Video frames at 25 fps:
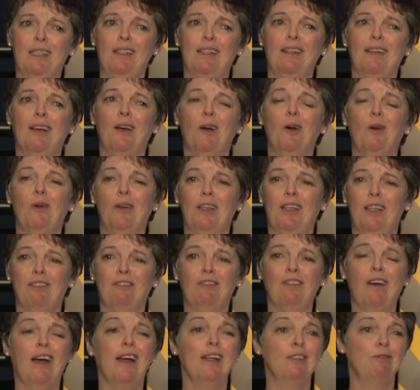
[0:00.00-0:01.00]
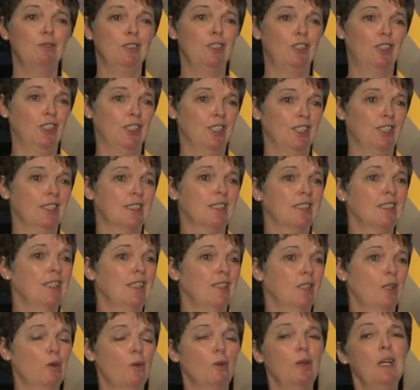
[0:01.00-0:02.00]
you know, if I would just, you
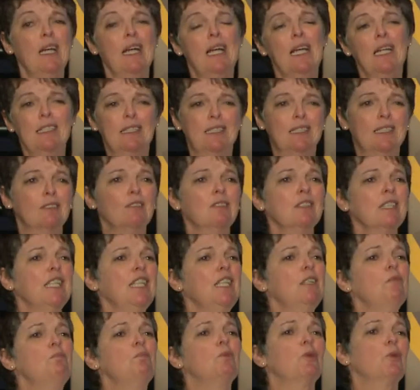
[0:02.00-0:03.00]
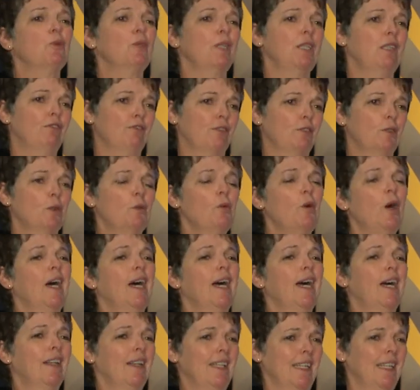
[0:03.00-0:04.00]
know, leave Marie for a
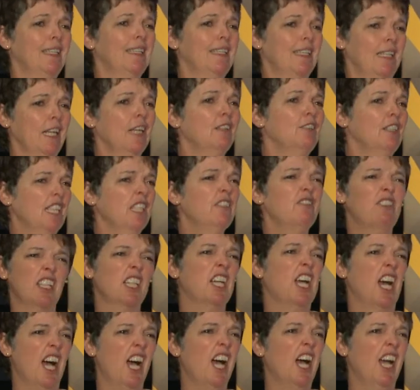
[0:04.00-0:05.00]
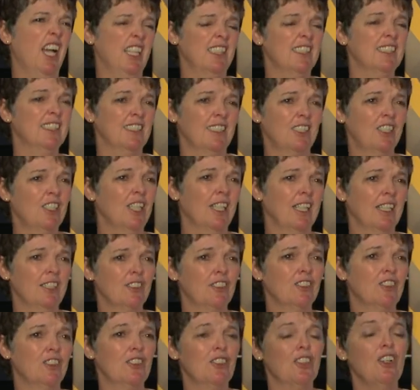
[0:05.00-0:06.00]
while and, and give the guys a
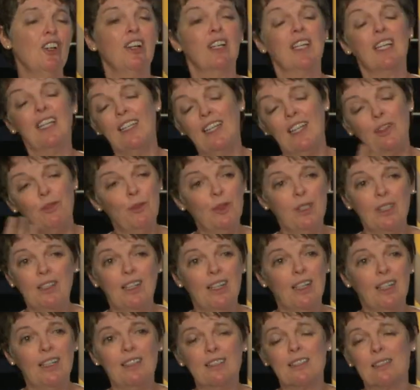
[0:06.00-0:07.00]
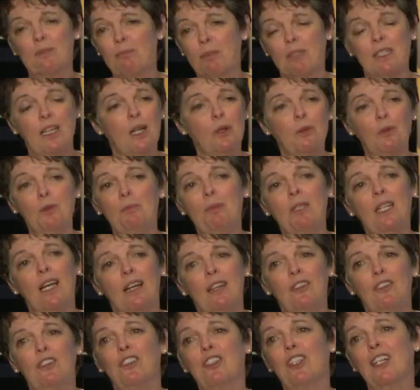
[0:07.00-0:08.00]
chance to talk. And I realized, but I would be
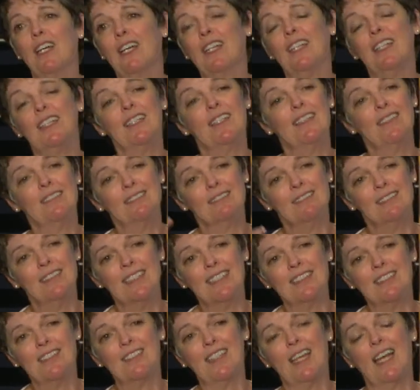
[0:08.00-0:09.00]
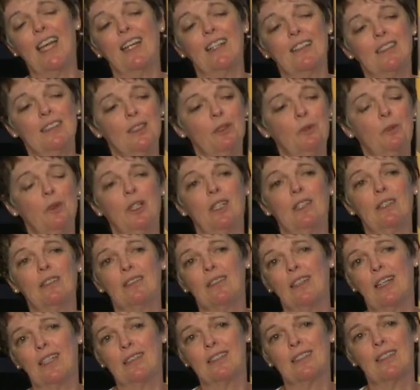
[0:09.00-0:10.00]
undercutting exactly what
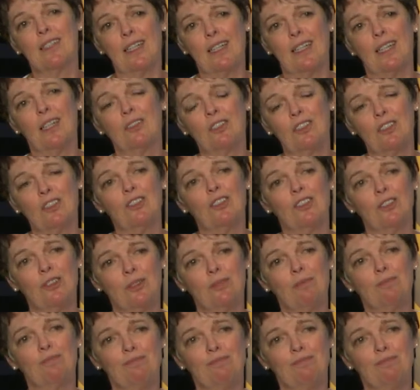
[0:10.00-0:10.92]
I set out to do.